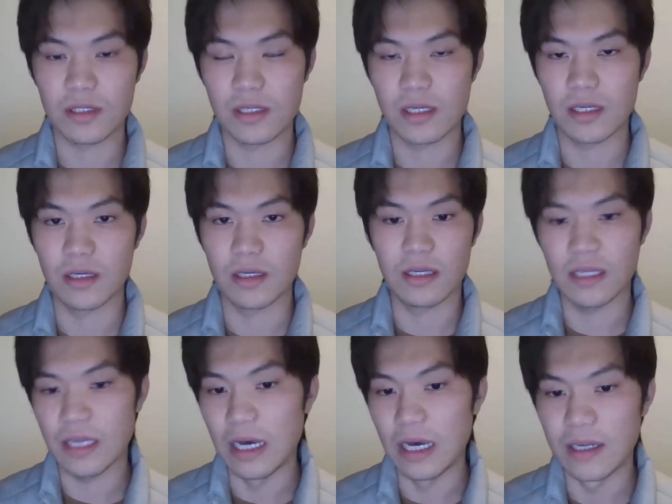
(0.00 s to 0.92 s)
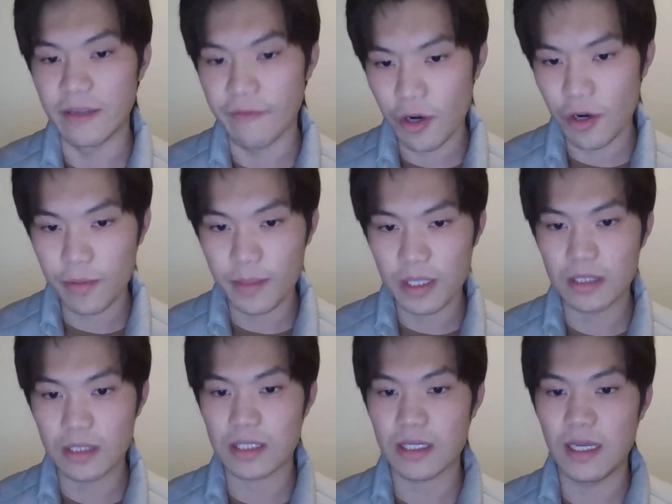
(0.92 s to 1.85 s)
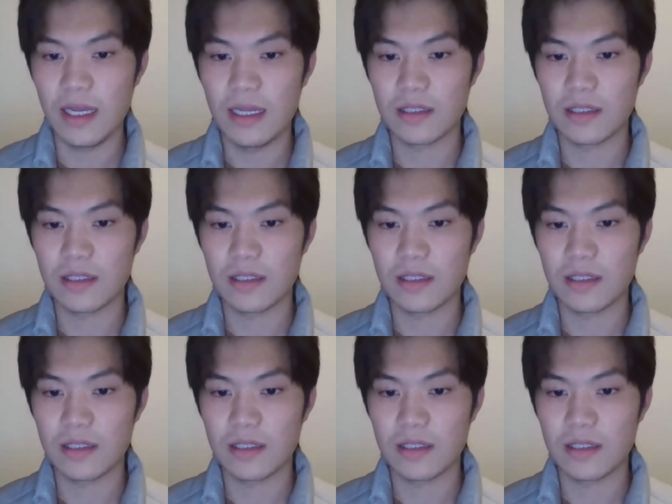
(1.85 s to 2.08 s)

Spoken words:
the environment,